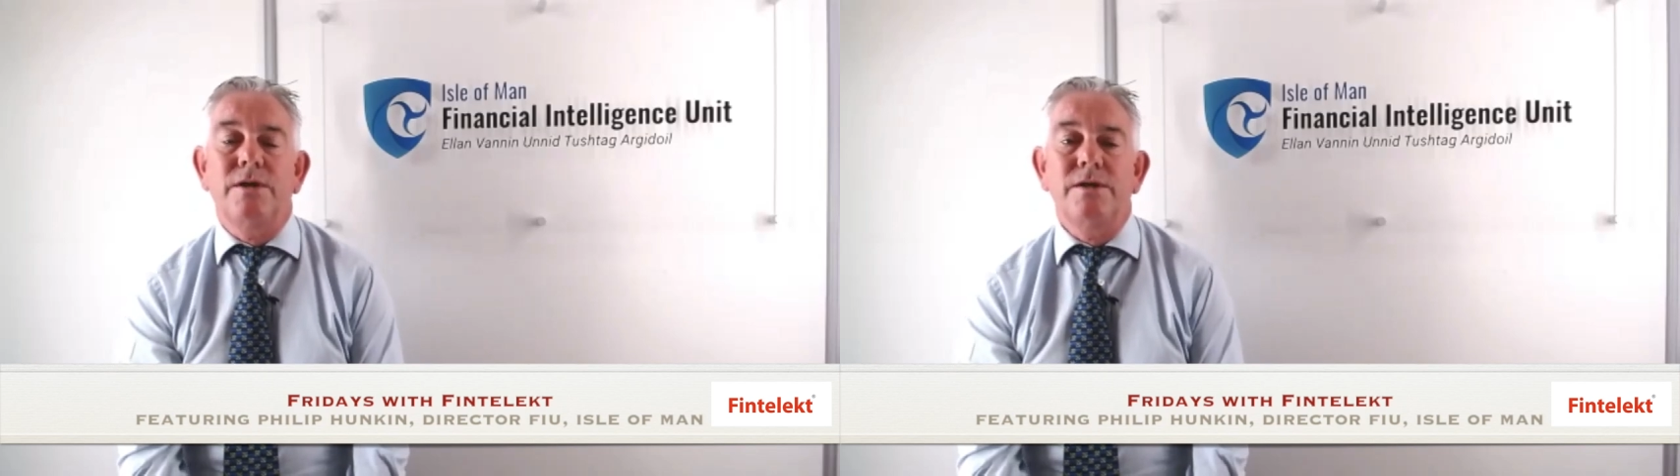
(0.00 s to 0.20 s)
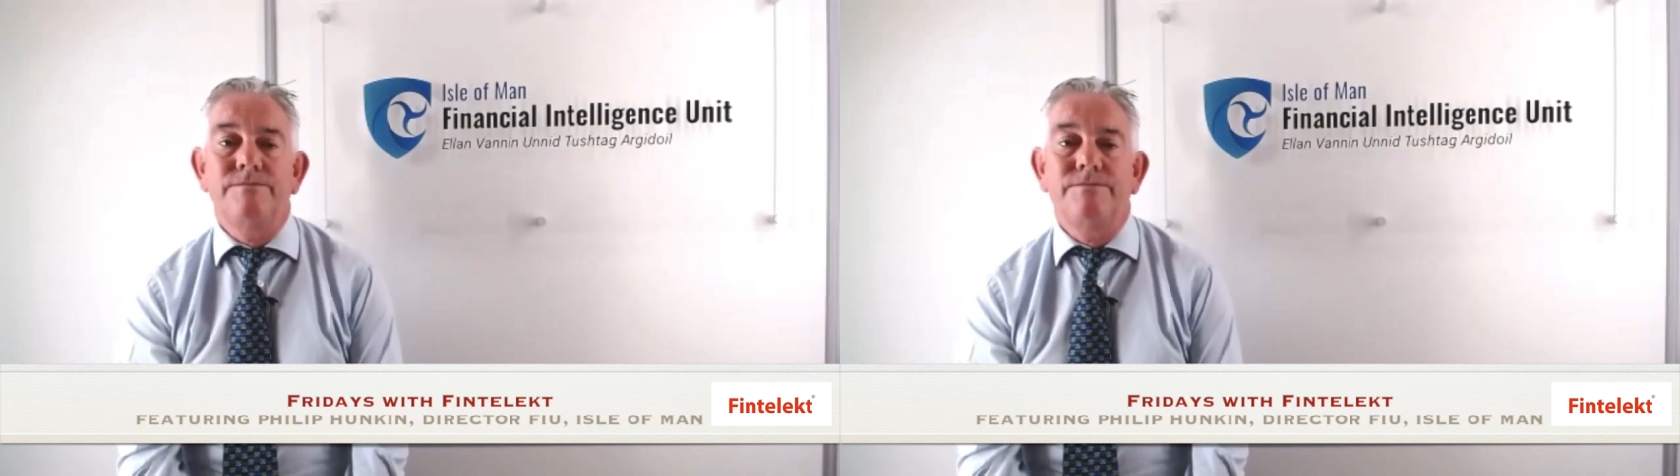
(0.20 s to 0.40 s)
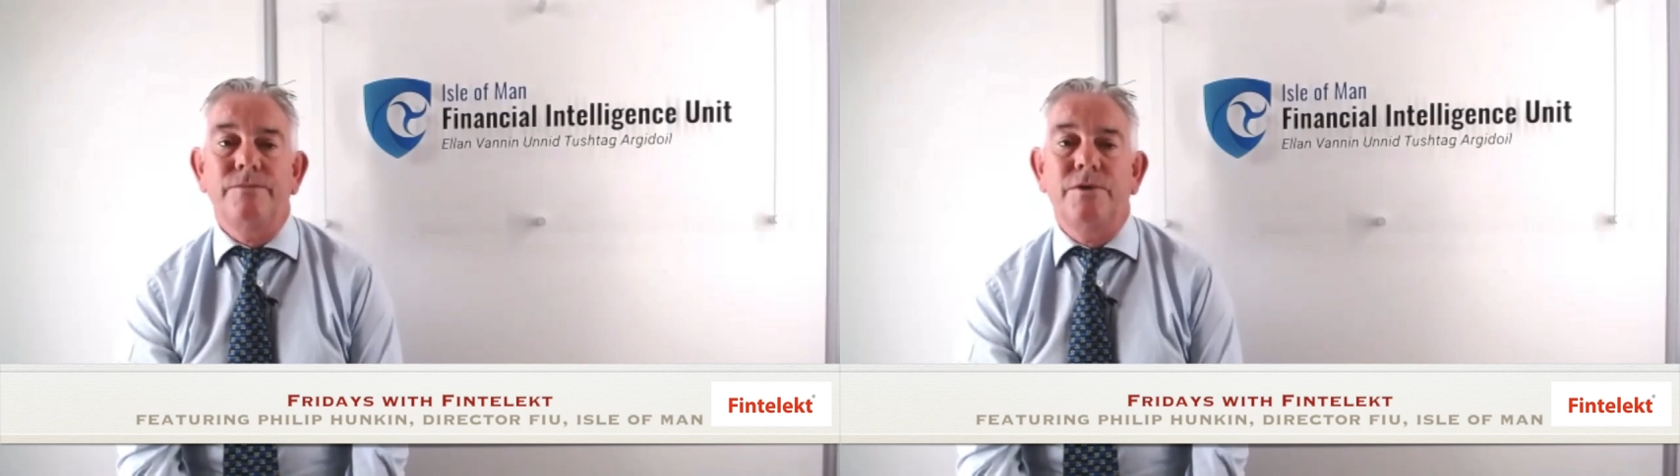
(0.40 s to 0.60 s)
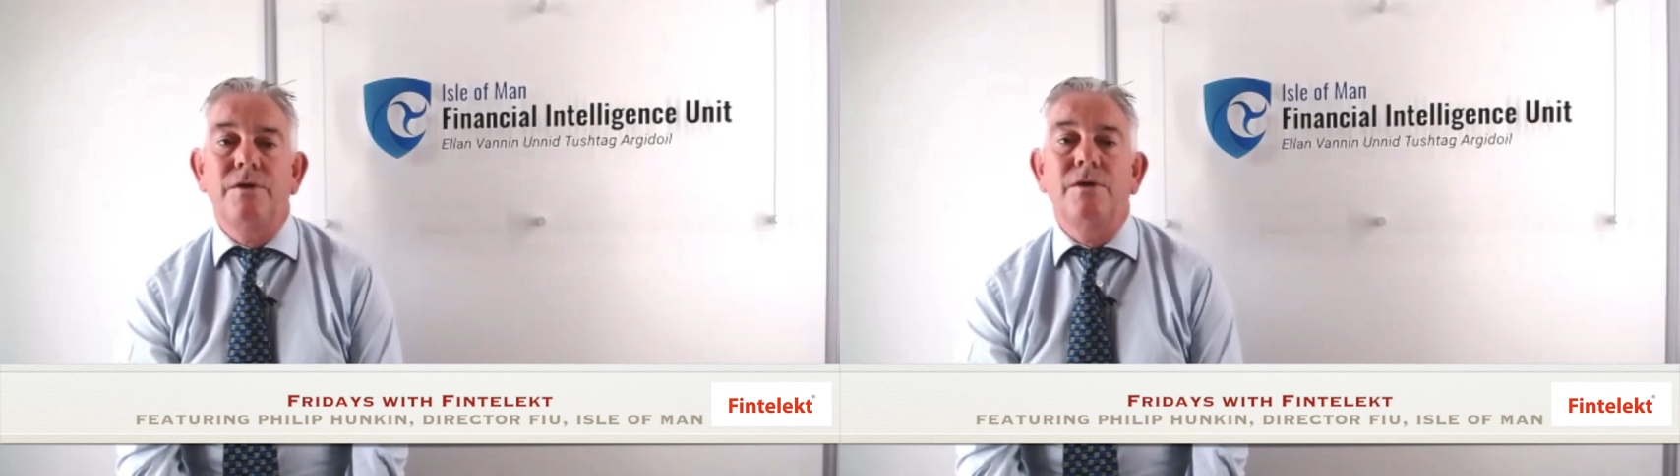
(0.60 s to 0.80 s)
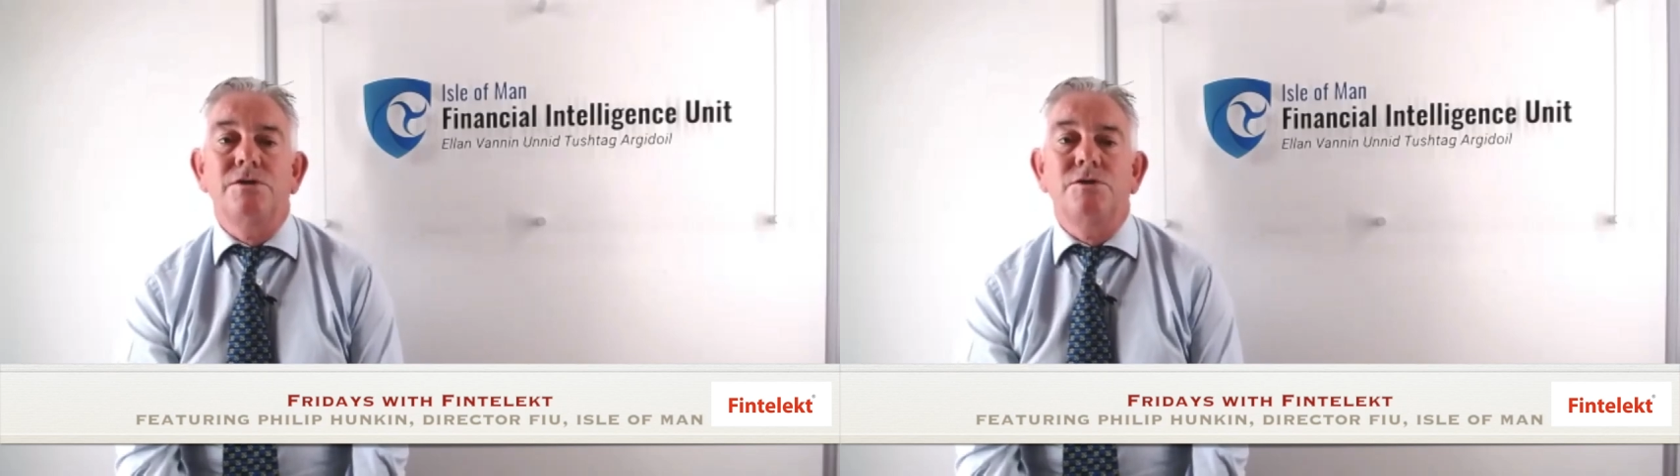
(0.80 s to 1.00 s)

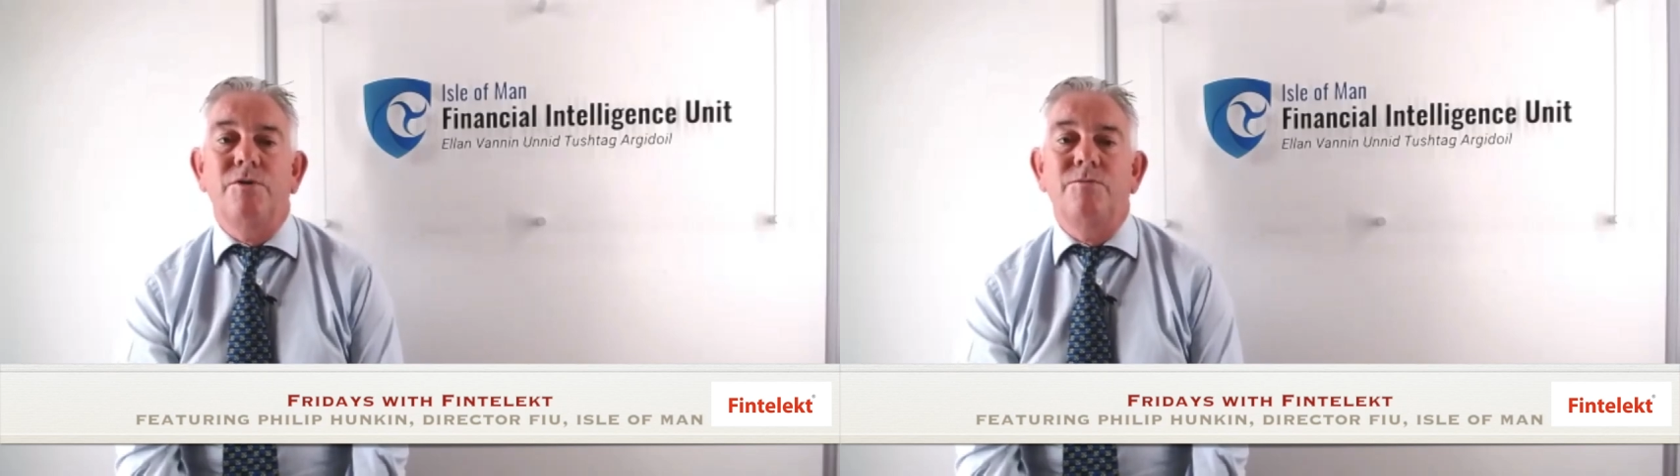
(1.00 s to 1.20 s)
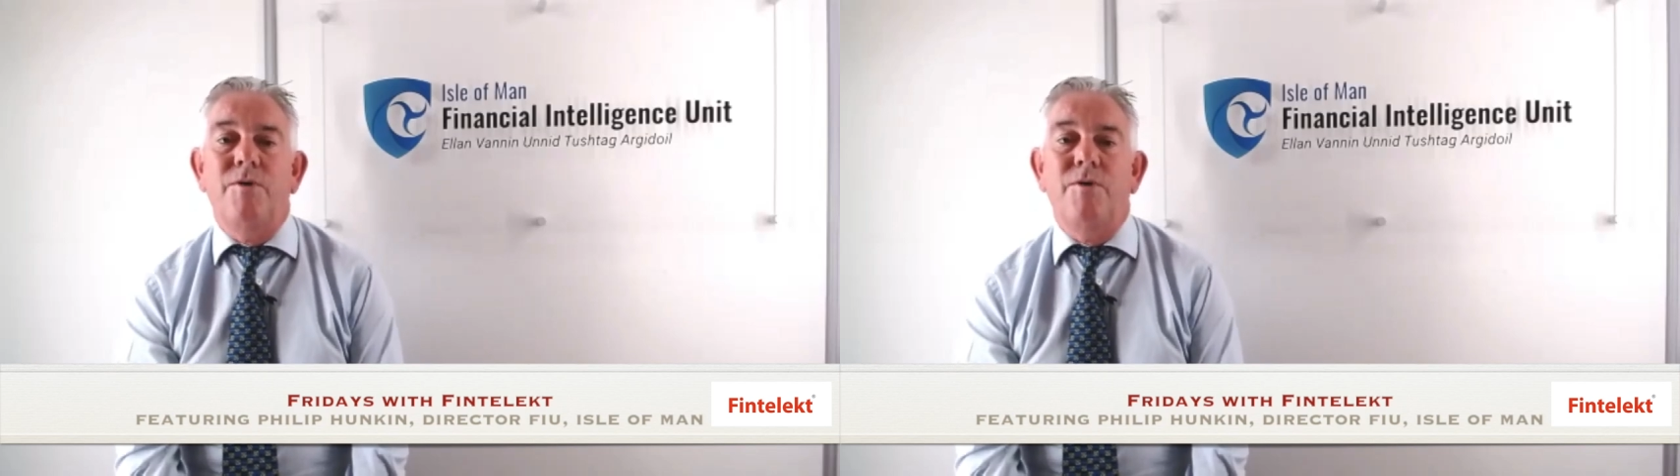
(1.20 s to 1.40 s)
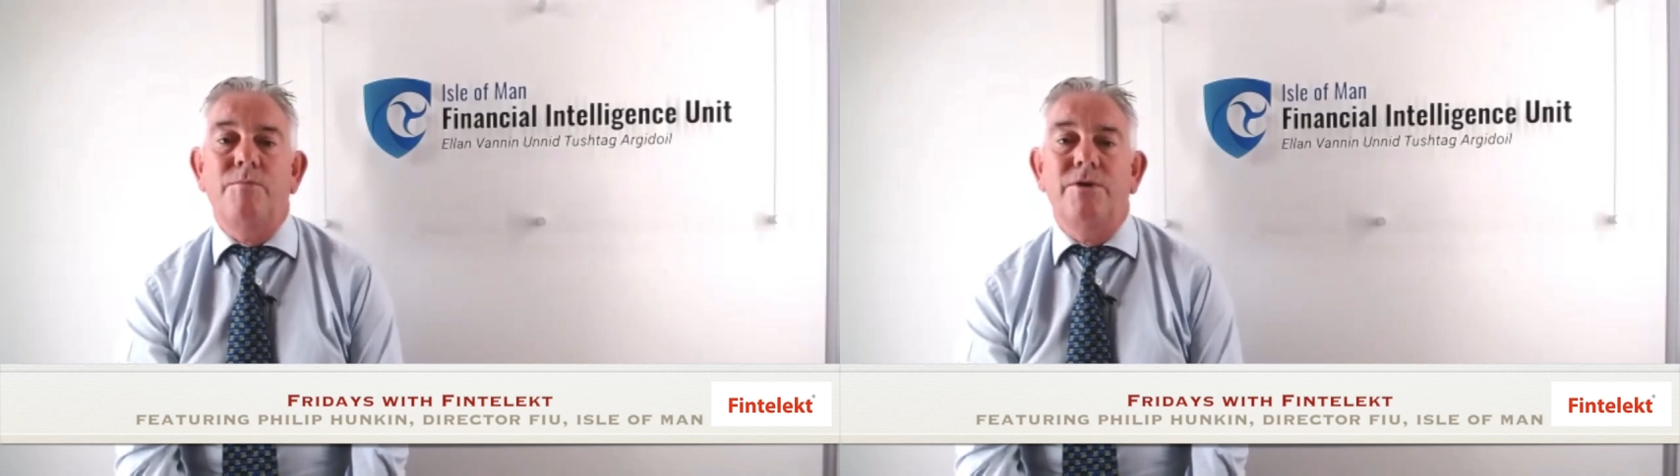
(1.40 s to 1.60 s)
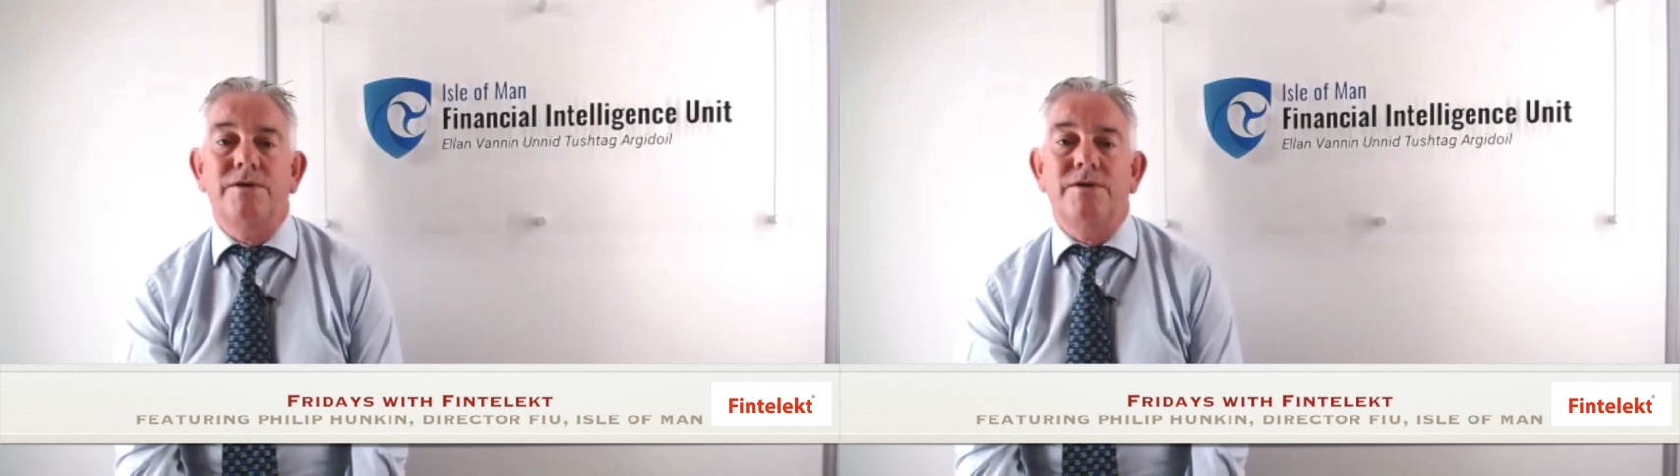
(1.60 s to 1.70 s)
to both public